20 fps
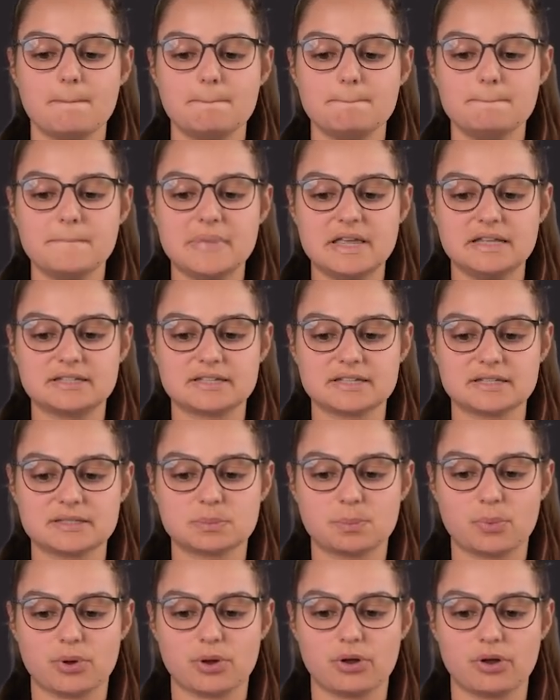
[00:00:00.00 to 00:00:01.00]
meters
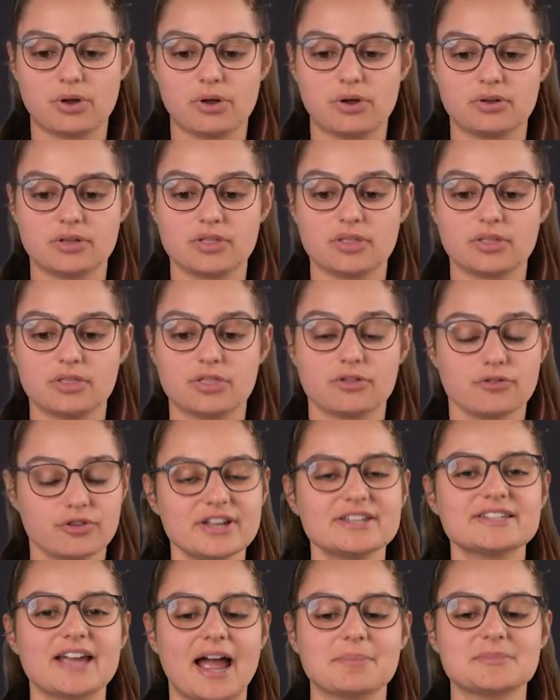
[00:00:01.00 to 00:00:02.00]
per
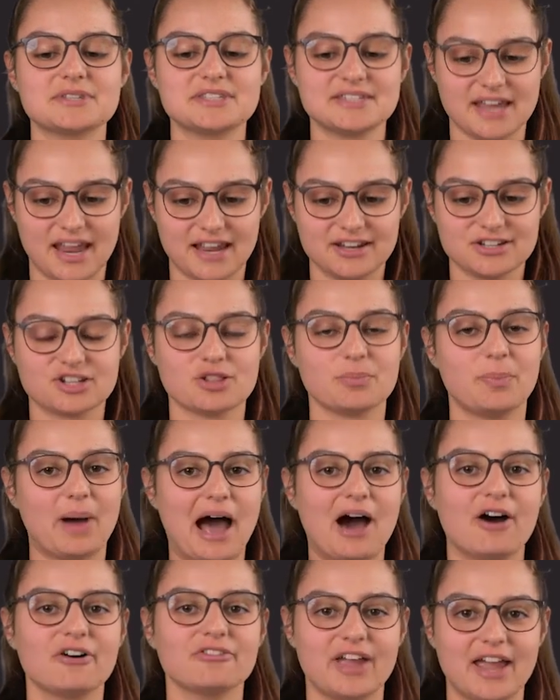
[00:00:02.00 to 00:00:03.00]
3 times 10 to the
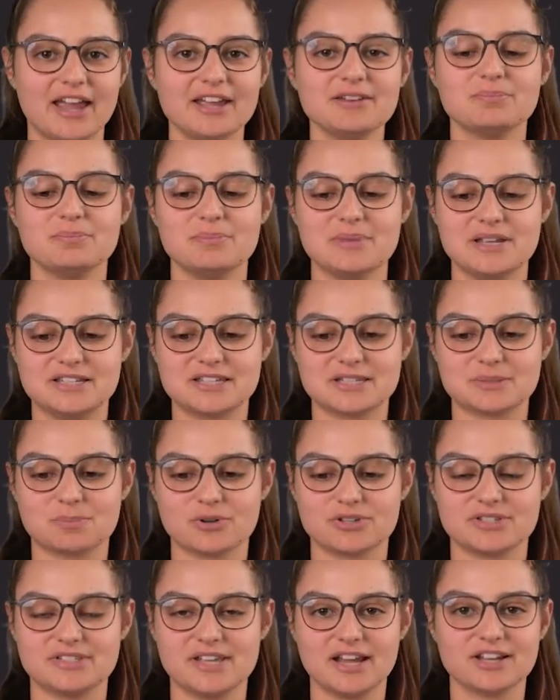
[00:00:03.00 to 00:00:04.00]
power of 8 meters
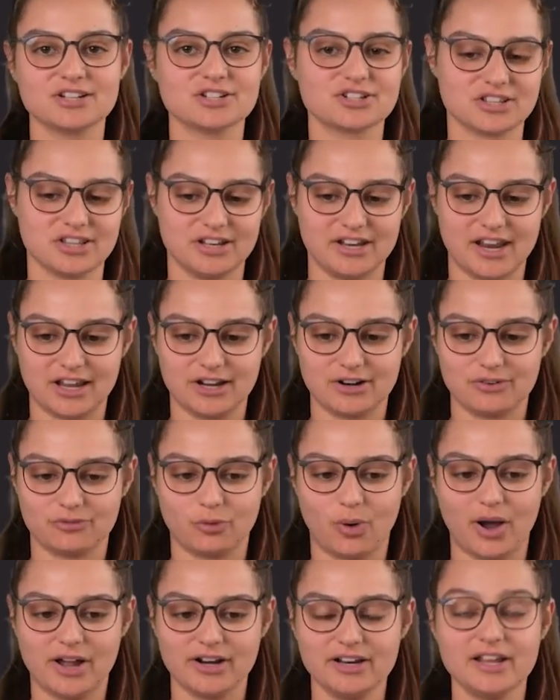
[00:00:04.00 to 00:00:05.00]
per second to the negative
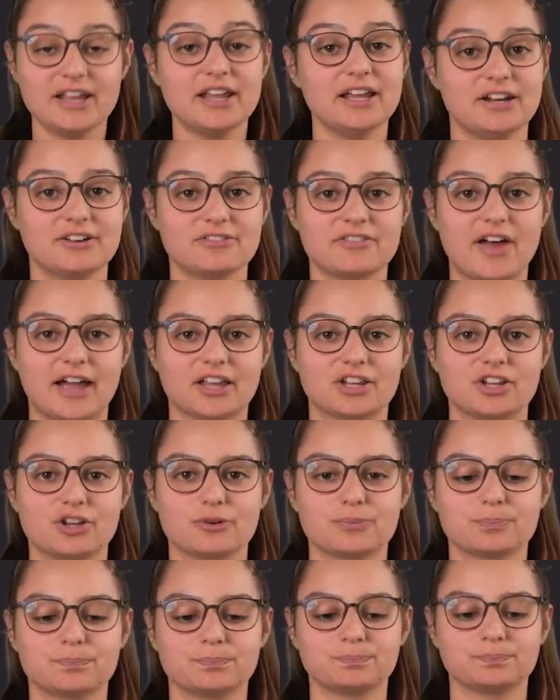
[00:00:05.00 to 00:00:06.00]
1 in a
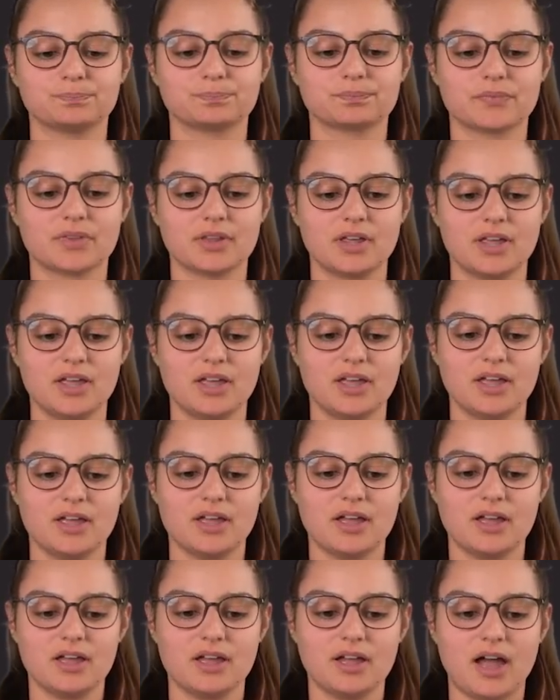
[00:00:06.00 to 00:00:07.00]
vacuum.
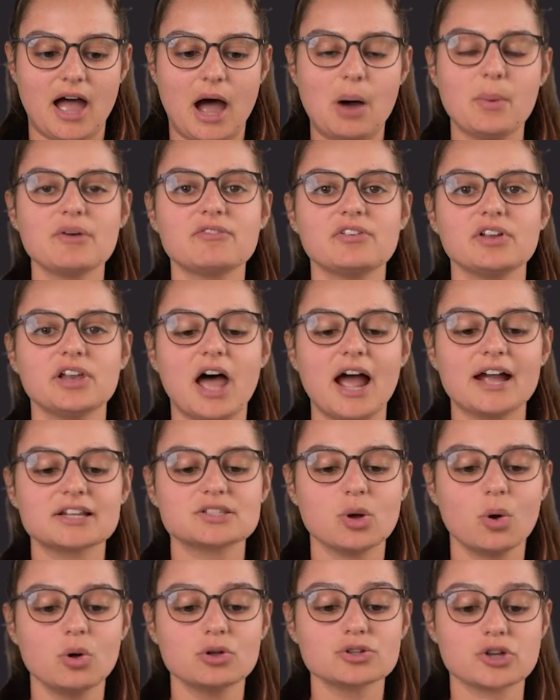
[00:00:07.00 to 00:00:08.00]
However,
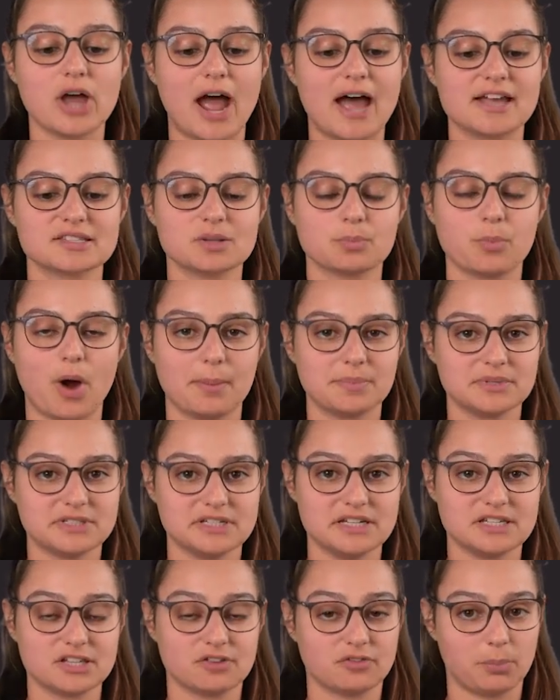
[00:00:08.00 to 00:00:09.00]
light also has the
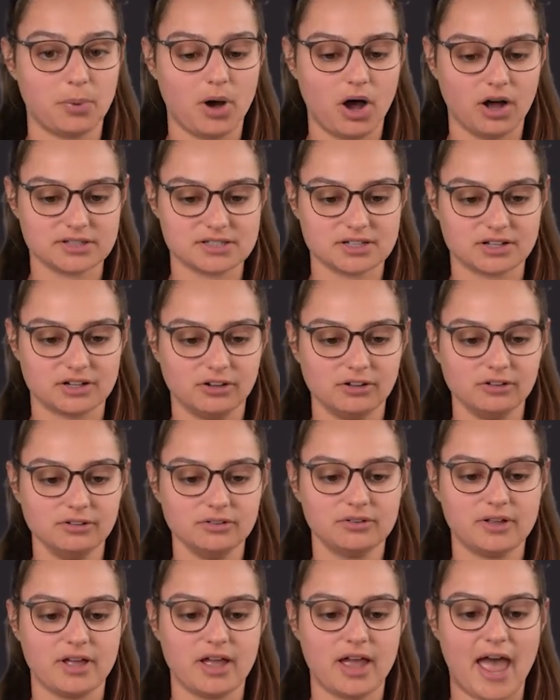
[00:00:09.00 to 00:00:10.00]
properties of a particle,
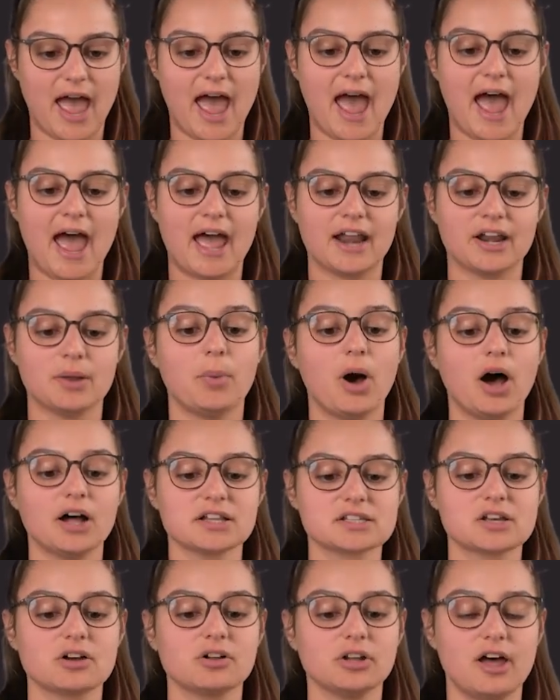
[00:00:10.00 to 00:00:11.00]
and a
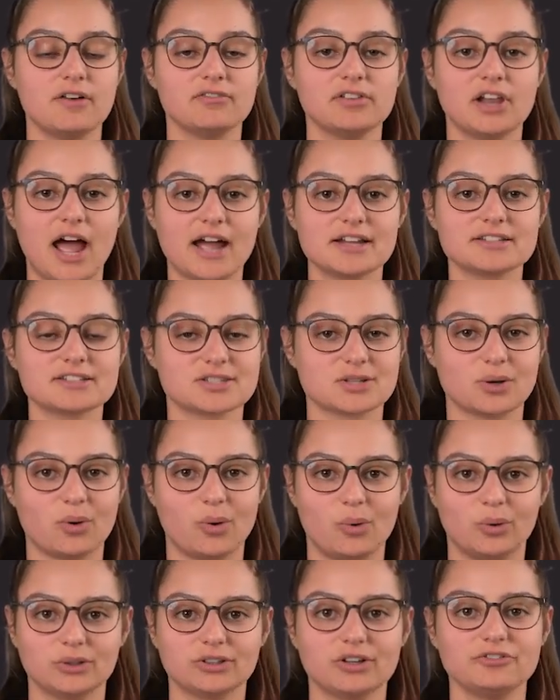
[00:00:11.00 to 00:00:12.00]
particle of light is
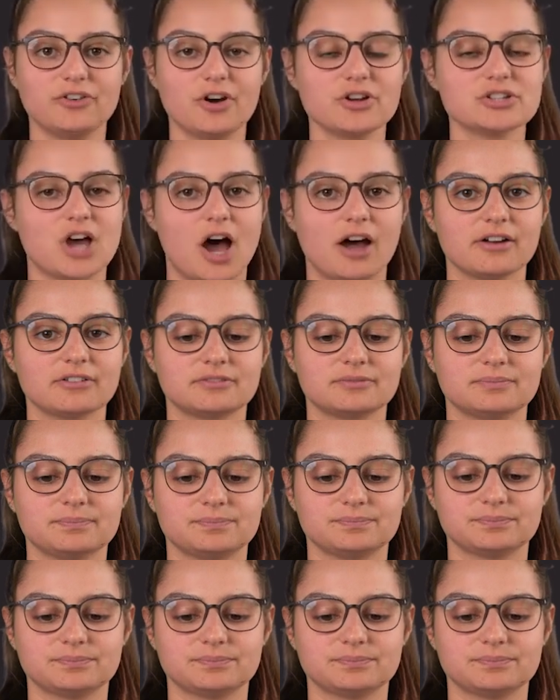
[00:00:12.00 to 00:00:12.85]
called a photon.